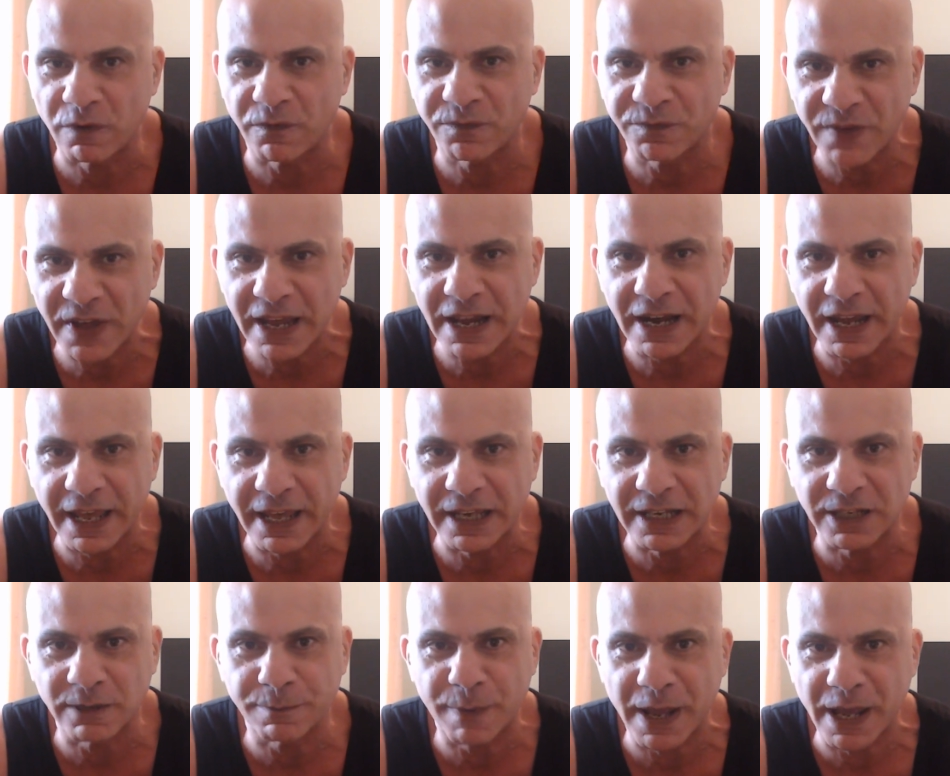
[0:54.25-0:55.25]

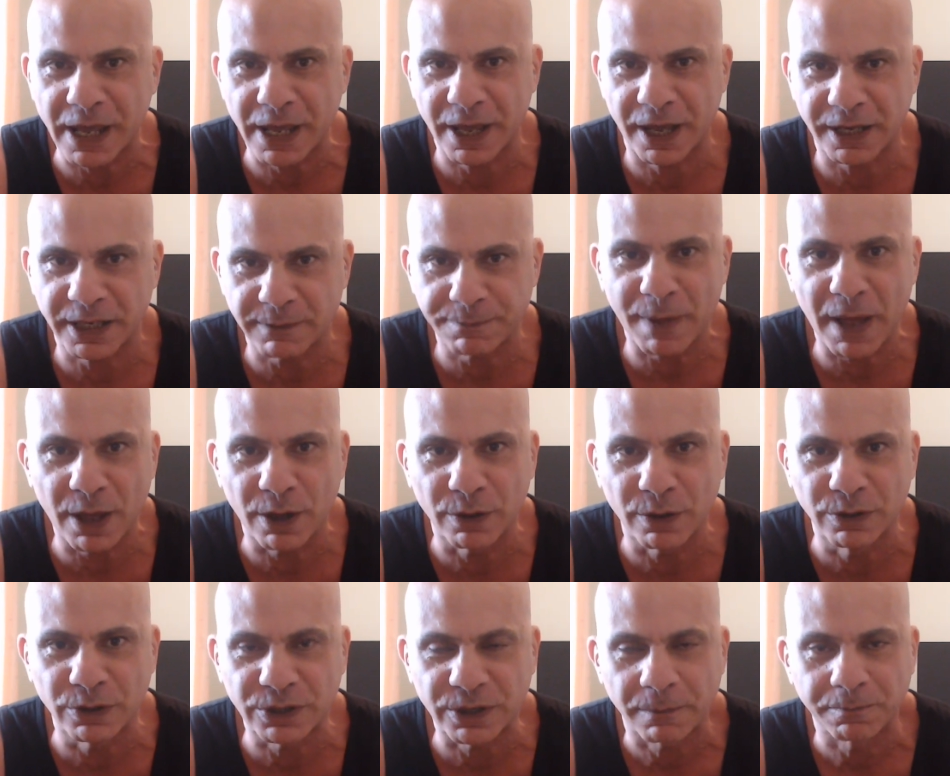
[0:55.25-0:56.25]
feelings being
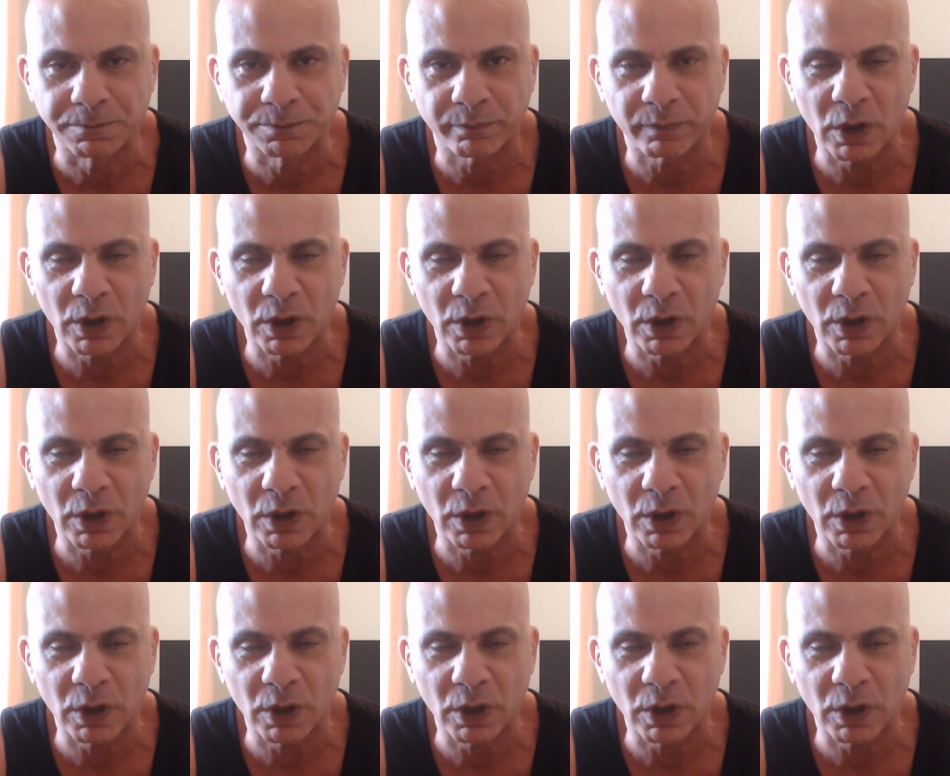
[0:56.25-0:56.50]
exposed?